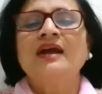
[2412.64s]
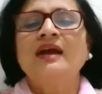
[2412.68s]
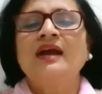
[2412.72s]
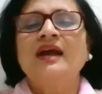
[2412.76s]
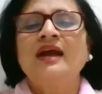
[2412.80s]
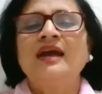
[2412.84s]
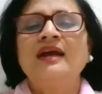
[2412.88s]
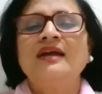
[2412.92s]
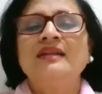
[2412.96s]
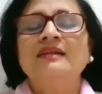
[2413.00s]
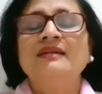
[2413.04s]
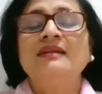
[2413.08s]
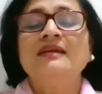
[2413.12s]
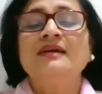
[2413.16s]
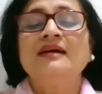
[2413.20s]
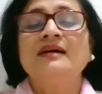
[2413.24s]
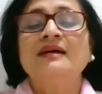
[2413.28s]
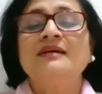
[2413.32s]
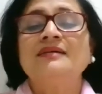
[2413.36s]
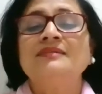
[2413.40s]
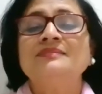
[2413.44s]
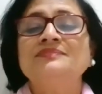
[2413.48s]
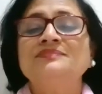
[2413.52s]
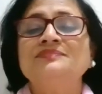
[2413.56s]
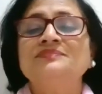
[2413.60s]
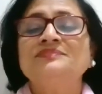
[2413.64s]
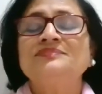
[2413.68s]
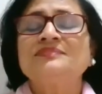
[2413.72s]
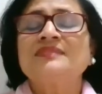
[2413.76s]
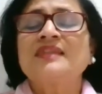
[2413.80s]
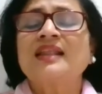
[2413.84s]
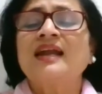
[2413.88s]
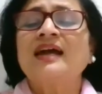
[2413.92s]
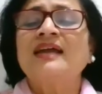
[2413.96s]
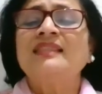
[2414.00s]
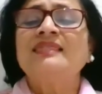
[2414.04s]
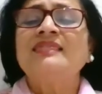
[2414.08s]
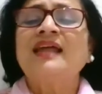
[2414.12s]
And
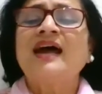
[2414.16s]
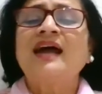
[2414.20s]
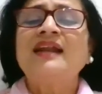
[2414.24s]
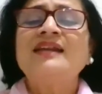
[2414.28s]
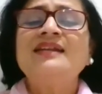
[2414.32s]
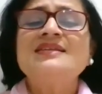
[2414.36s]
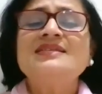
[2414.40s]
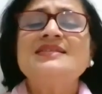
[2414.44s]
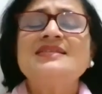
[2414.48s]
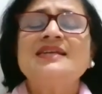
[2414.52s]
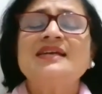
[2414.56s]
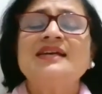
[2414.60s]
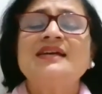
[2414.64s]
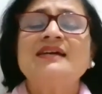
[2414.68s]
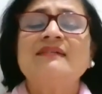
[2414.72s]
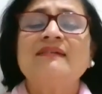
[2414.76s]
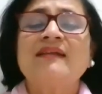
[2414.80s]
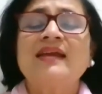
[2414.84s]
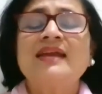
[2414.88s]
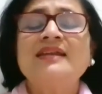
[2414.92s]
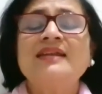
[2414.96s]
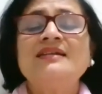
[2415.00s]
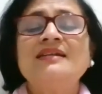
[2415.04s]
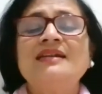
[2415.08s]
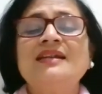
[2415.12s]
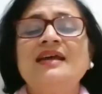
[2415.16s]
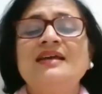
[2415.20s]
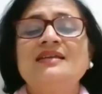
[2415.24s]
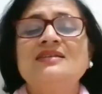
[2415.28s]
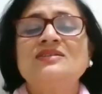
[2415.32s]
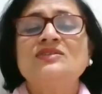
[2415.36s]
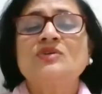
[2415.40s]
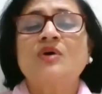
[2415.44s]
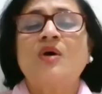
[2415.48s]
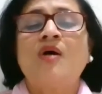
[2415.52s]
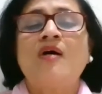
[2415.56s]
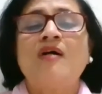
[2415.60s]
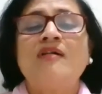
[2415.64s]
that is the
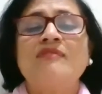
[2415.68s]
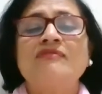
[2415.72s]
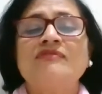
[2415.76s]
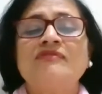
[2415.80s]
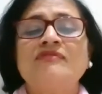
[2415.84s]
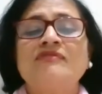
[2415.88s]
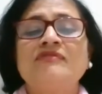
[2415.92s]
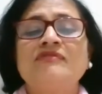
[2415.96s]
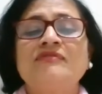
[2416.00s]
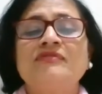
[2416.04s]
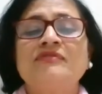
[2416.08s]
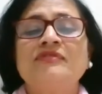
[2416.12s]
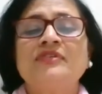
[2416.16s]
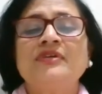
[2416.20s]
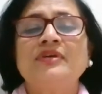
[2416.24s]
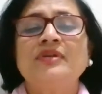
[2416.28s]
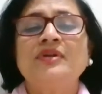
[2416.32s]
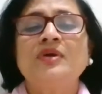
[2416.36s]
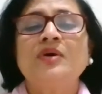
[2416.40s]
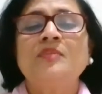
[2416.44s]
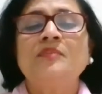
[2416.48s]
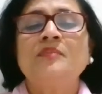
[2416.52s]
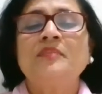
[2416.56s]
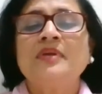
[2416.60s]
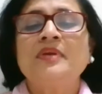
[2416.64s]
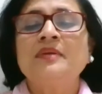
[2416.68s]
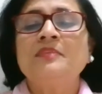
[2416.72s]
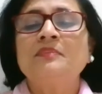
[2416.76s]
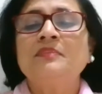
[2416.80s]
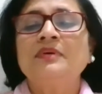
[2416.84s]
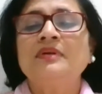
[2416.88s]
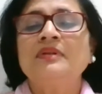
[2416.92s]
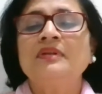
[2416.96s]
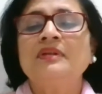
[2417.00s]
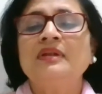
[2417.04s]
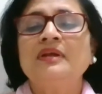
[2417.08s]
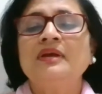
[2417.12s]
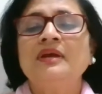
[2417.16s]
greatness of, you know,
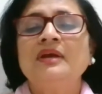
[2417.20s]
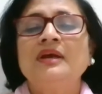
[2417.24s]
people.